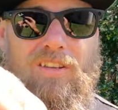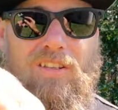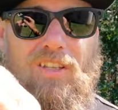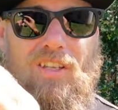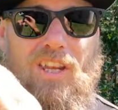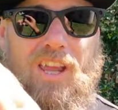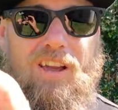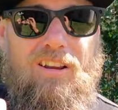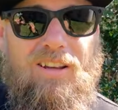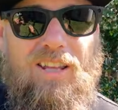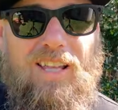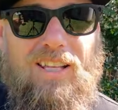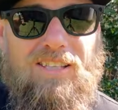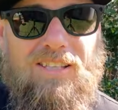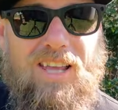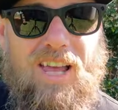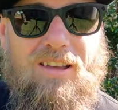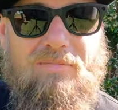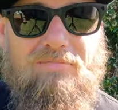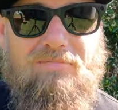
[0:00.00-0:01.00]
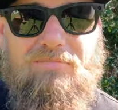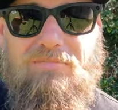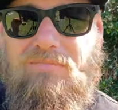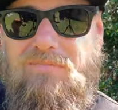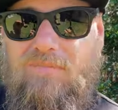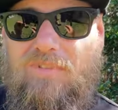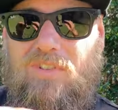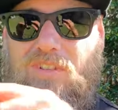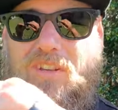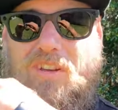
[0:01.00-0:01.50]
You can go to landscape,
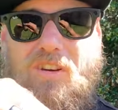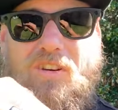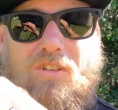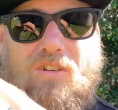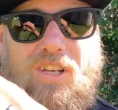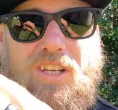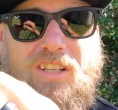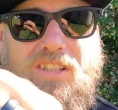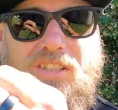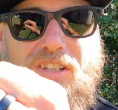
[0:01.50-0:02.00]
or you